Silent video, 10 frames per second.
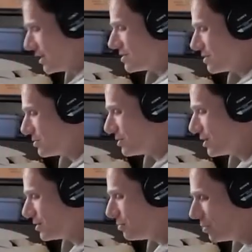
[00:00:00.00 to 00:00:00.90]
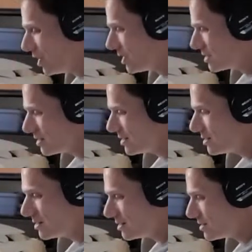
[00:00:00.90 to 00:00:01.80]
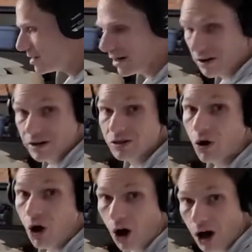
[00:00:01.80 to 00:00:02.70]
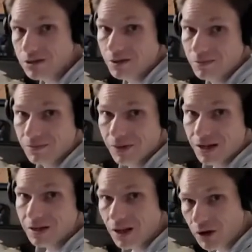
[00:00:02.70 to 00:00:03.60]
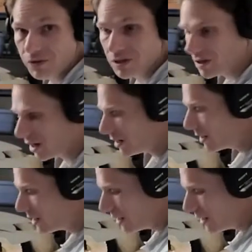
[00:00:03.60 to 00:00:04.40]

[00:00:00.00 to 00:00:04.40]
less than $300. This snare is awesome. I love this snare.